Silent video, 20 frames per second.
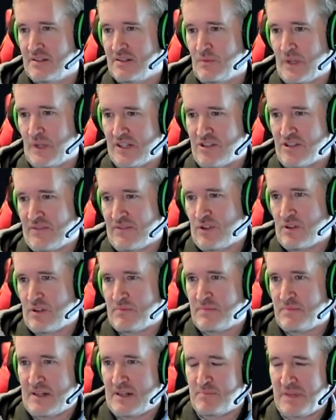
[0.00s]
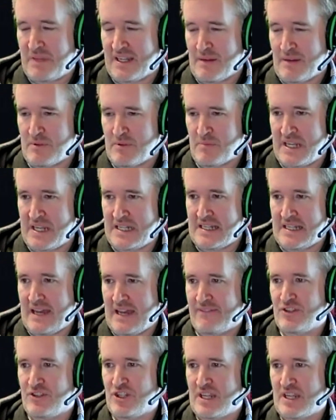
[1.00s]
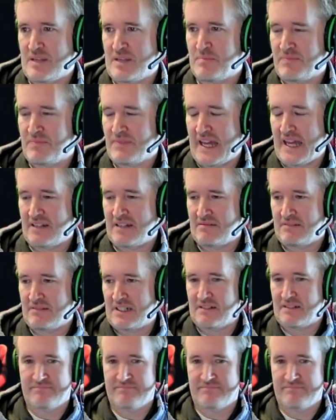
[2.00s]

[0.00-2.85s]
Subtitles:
which if you could pick up the PDF cheap, then